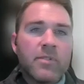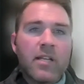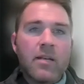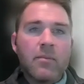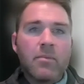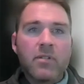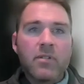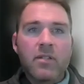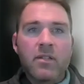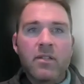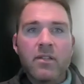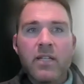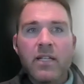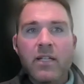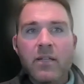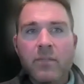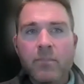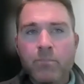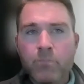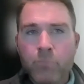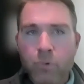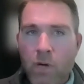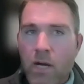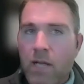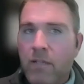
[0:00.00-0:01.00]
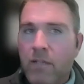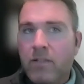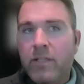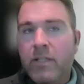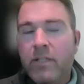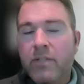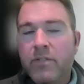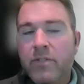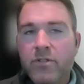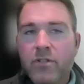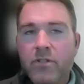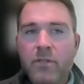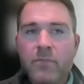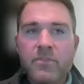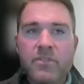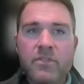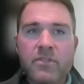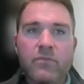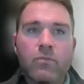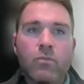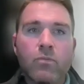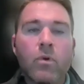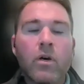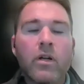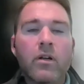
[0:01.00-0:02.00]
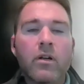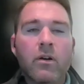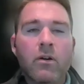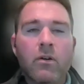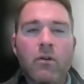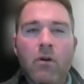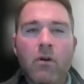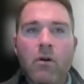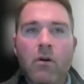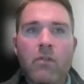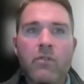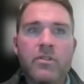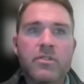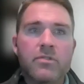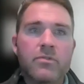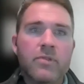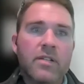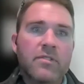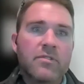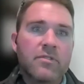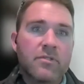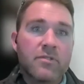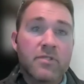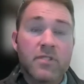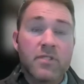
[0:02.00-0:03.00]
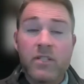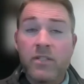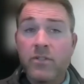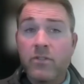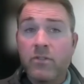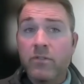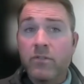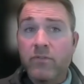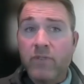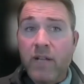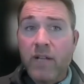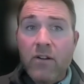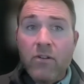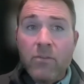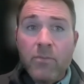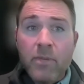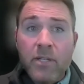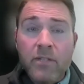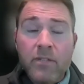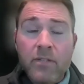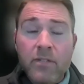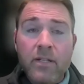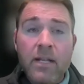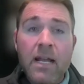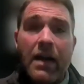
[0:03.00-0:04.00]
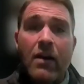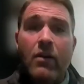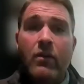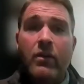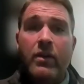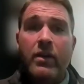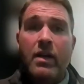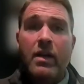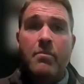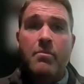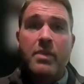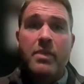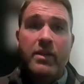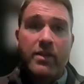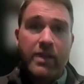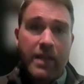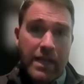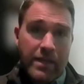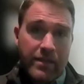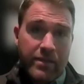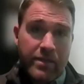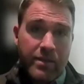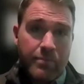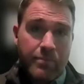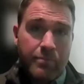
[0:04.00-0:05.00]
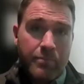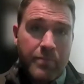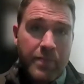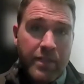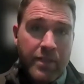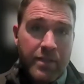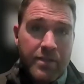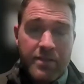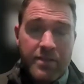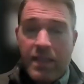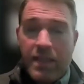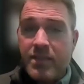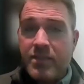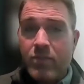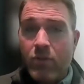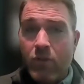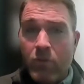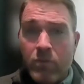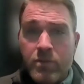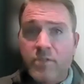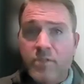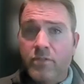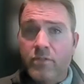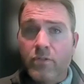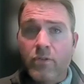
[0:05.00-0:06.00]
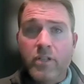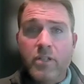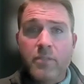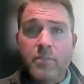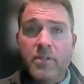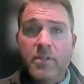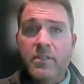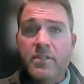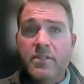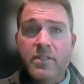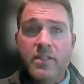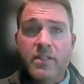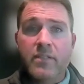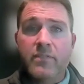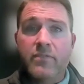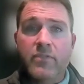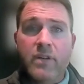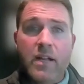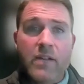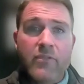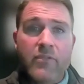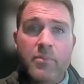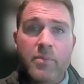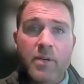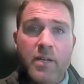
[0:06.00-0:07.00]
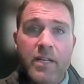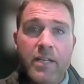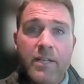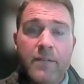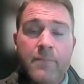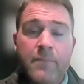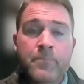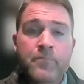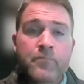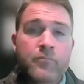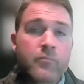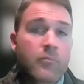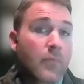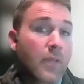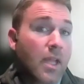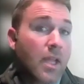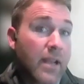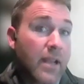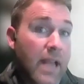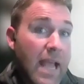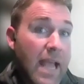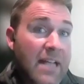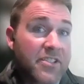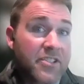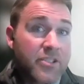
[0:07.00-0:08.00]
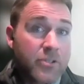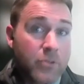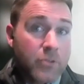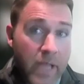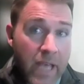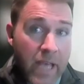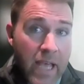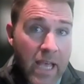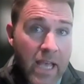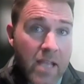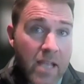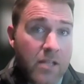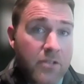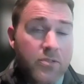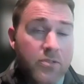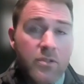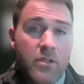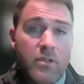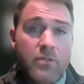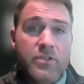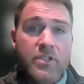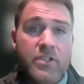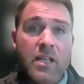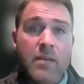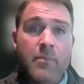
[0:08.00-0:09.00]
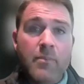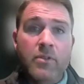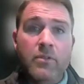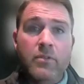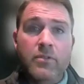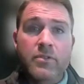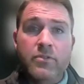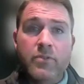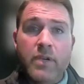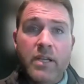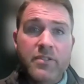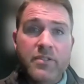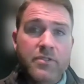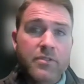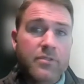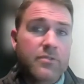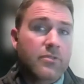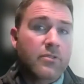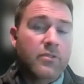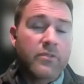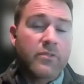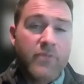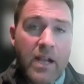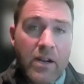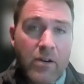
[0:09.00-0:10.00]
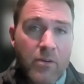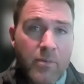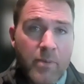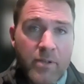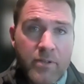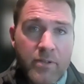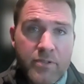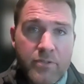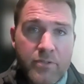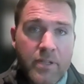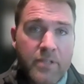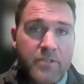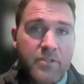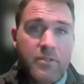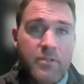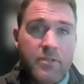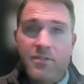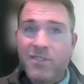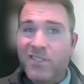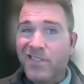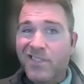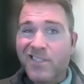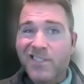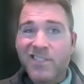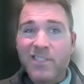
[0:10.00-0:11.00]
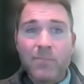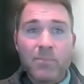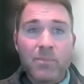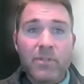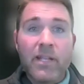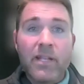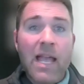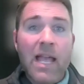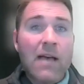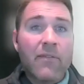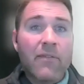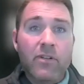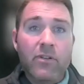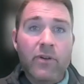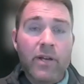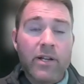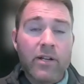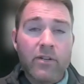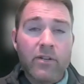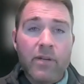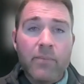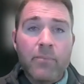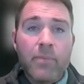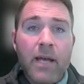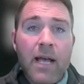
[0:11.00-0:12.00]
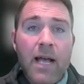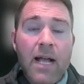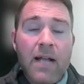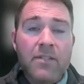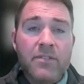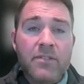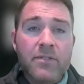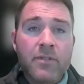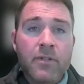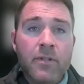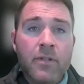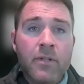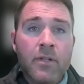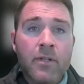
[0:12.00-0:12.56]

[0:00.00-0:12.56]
be able to think broadly in terms of what are all the stressors in your environment and how can I mitigate them? Because that's also going to be distinct for everybody. And as you age, those chemical stressors or environmental stressors just simply have a greater impact.